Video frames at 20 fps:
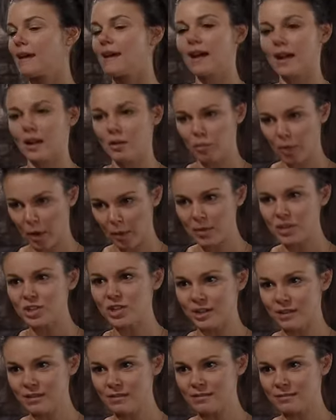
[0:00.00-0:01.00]
I can promise
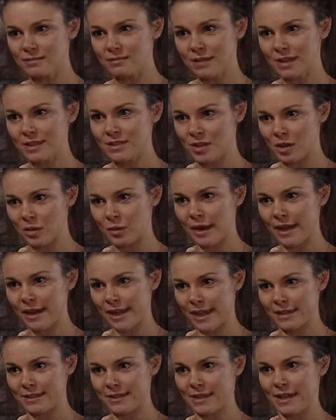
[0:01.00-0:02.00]
you, that's not why
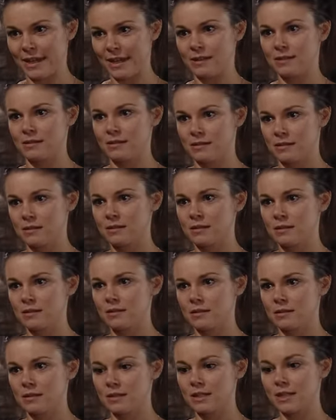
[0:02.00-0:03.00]
he ended it.
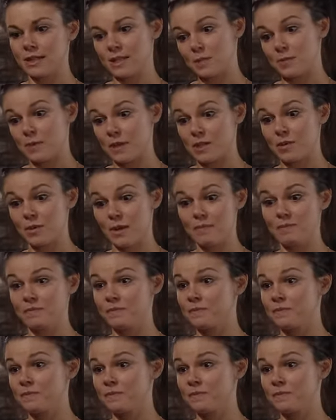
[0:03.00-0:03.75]
You need to speak to him.